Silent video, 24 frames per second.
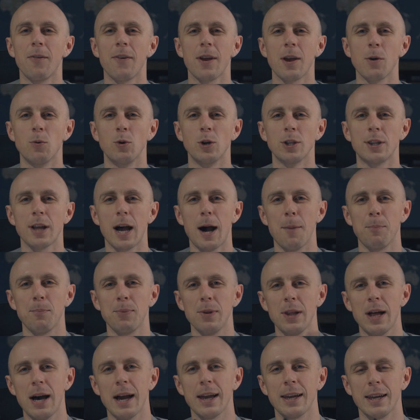they would
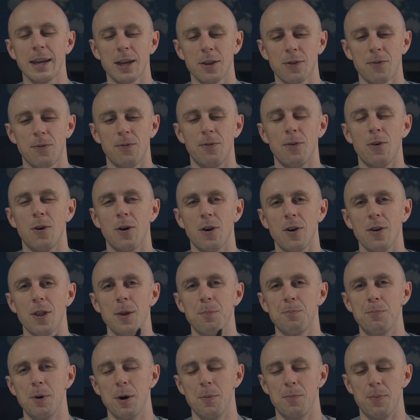apply it for the
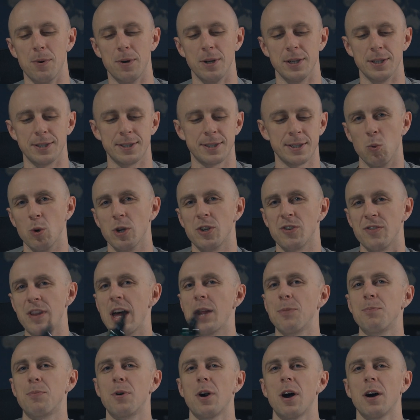purpose which
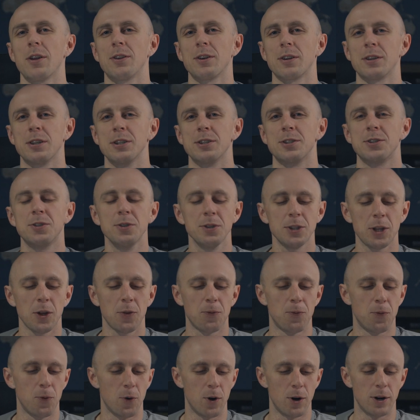that product is suited
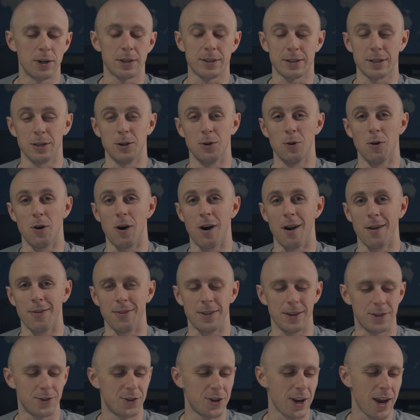for, so on
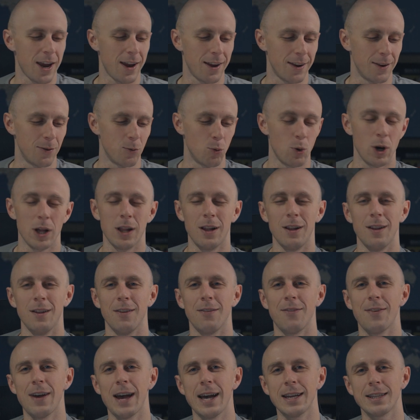the chain. Well,
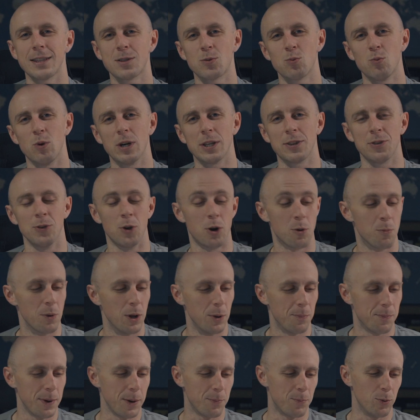that's what
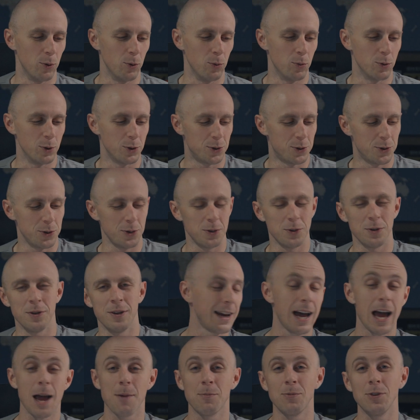normal people would do.
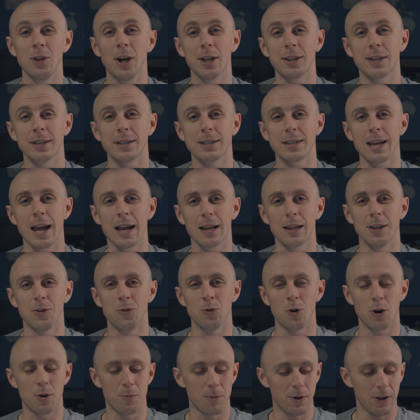I'm not exactly
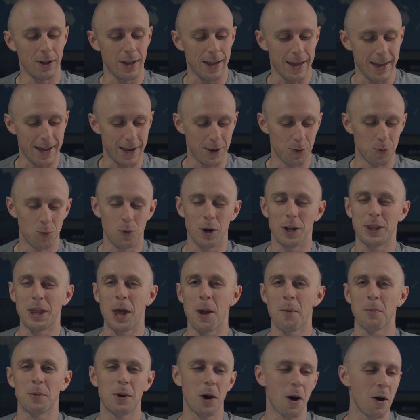normal, and what
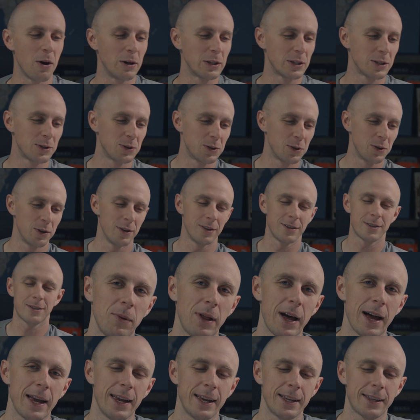I'm going to do is
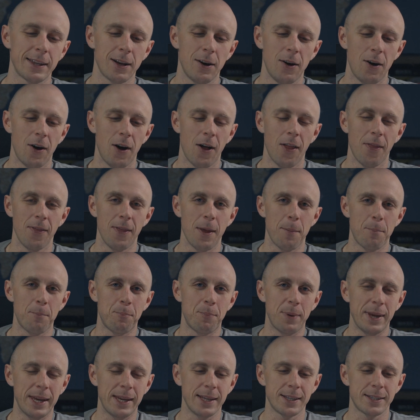lie it on the
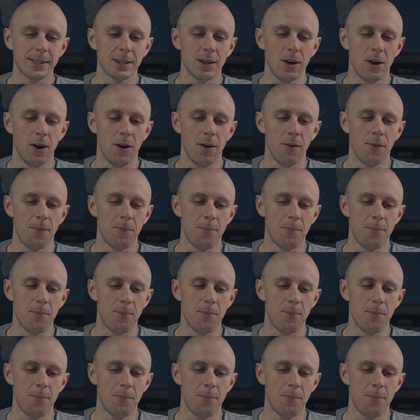piece of